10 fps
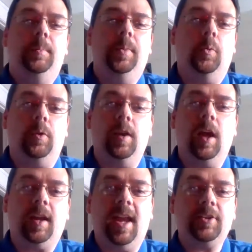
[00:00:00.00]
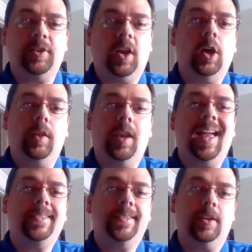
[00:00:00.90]
but we're not going to actually call the
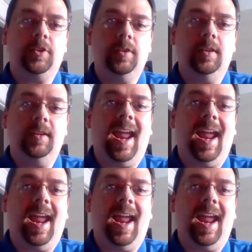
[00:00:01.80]
last section an